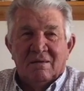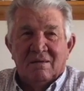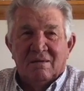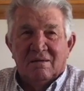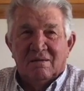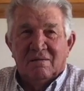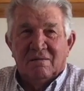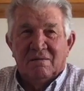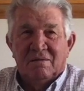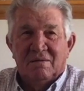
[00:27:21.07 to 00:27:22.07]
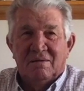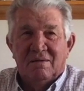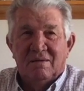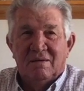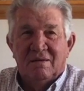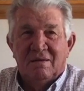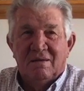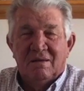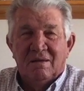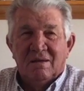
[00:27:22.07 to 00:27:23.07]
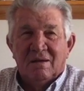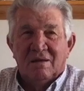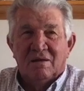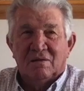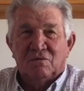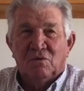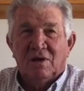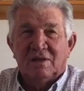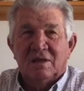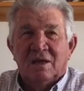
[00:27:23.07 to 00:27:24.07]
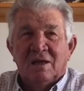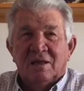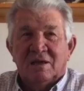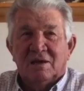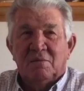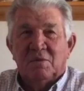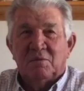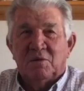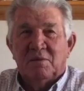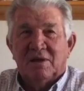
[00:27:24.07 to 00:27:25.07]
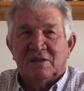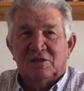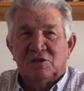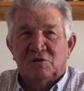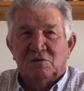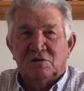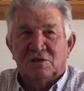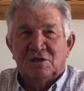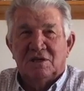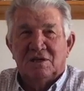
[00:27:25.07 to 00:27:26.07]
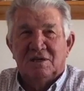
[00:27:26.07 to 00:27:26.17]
No, not quite. The thing I remember about the church